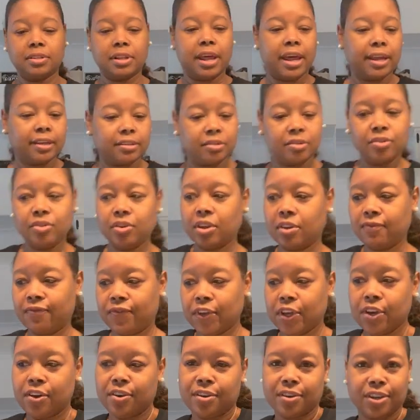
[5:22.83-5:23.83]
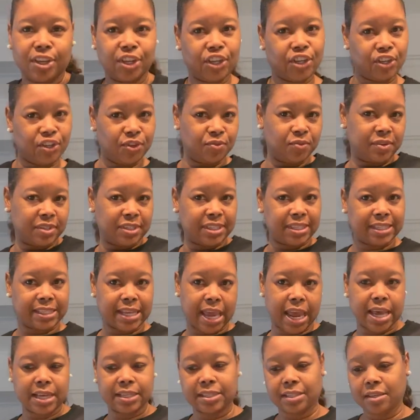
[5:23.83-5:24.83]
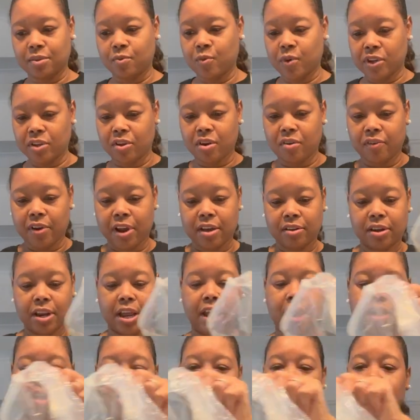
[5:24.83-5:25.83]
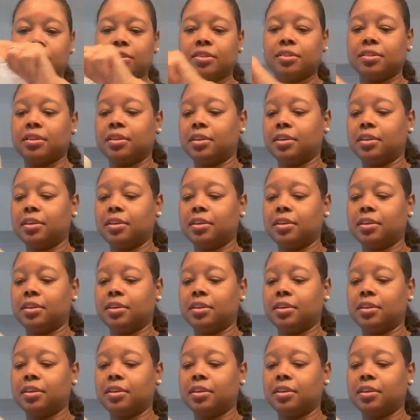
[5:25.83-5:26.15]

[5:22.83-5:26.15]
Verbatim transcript: like so you can feel cute and sassy when you're around the house.